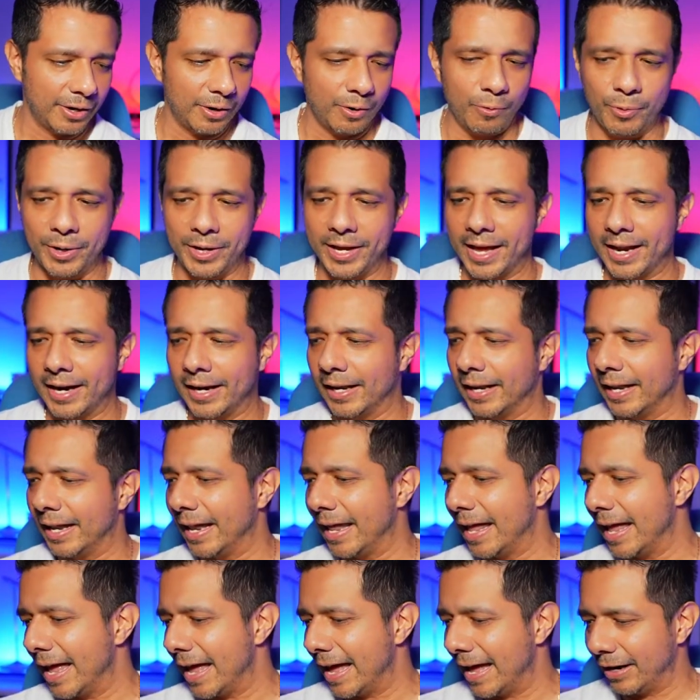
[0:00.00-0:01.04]
we had a
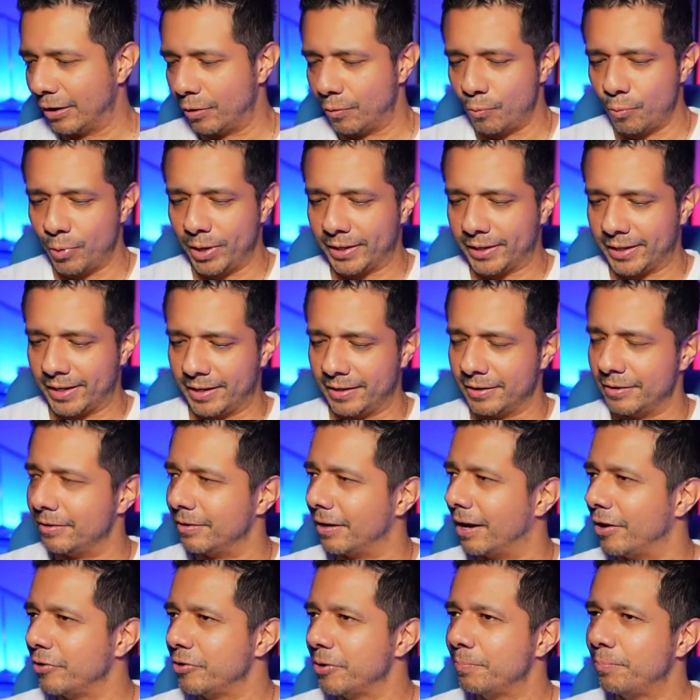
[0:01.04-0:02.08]
lot of wicking,
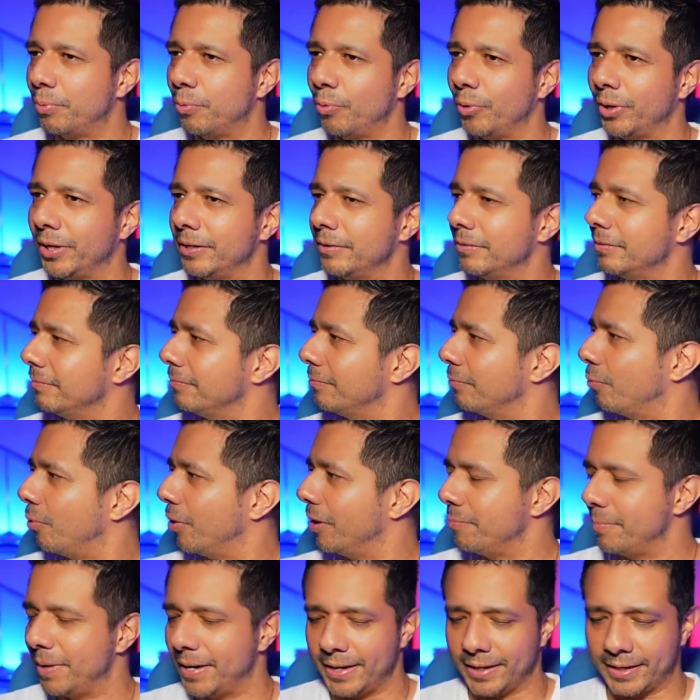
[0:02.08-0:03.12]

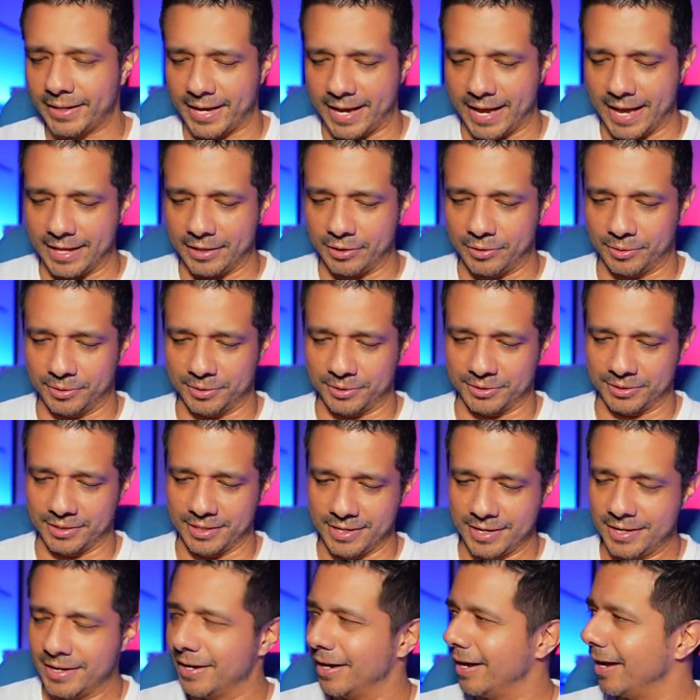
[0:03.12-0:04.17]
100.1 minute candles.
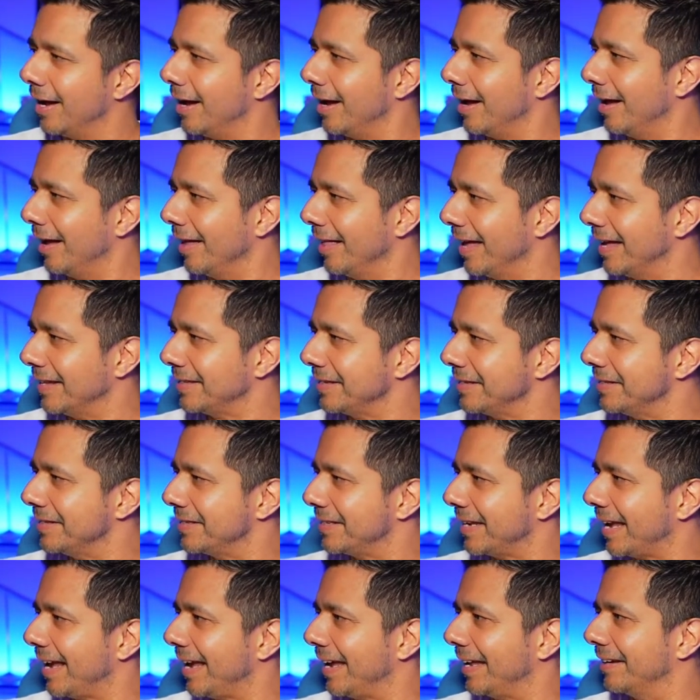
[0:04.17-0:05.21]
That's
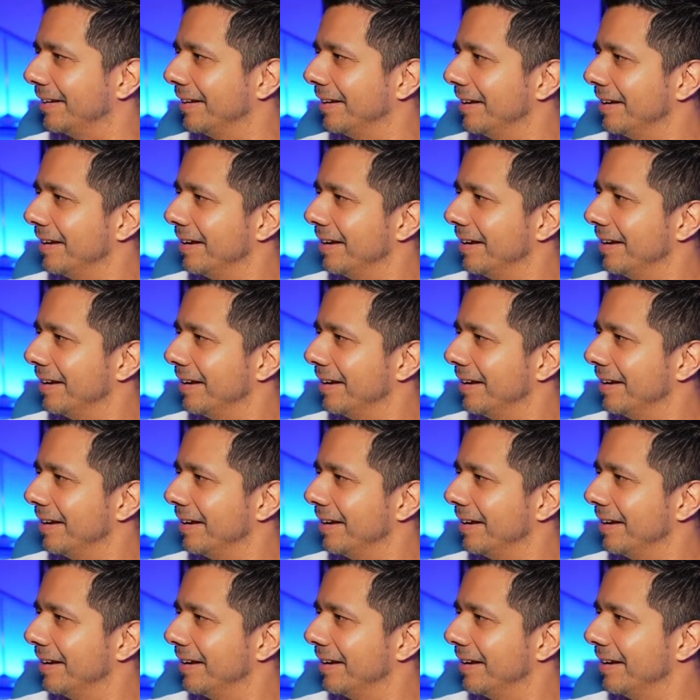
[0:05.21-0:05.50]
insane.